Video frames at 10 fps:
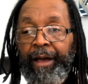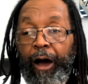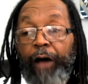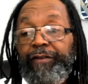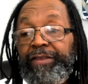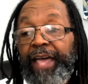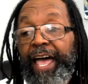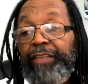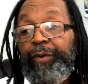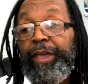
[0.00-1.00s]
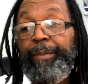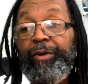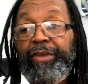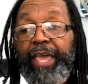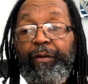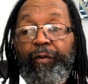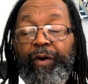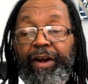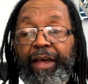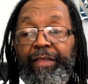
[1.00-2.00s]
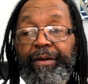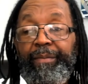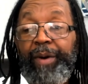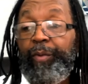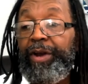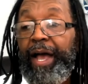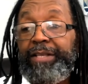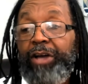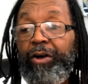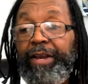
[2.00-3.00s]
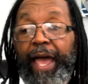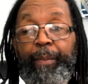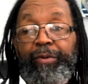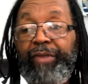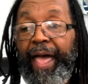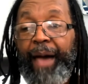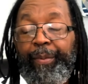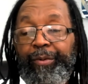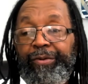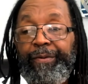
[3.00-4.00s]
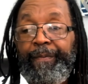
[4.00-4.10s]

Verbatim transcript: Oftentimes we communicate with one another, but we're not talking apples to apples.